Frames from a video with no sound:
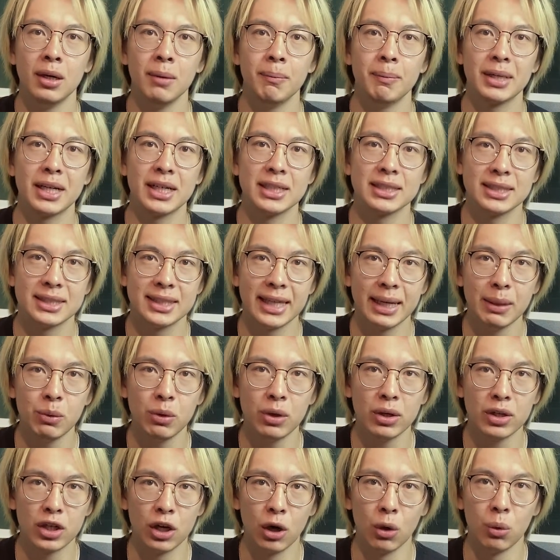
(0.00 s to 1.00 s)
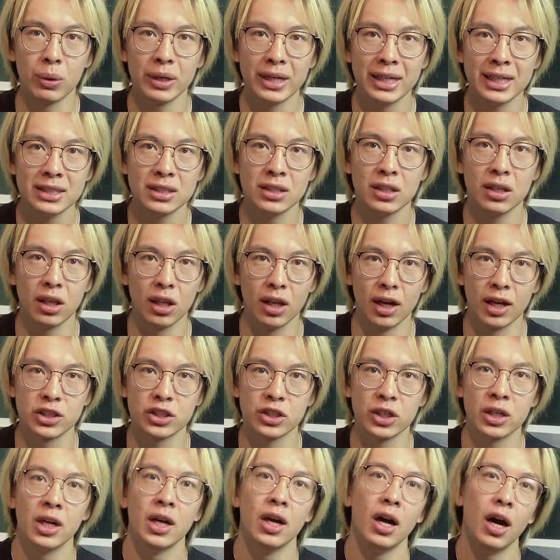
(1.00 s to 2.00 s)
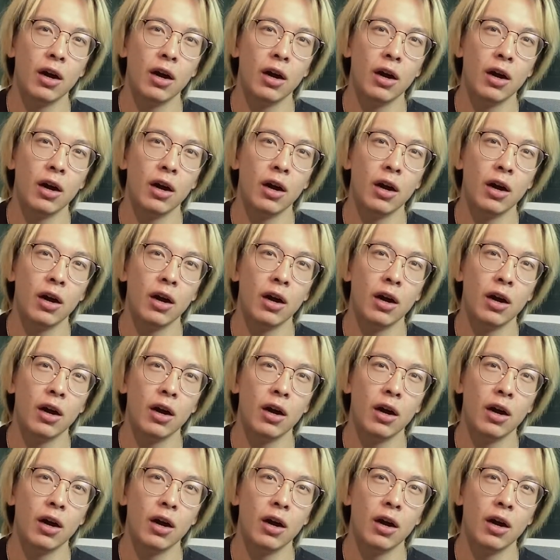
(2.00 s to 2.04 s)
because they will go into the logic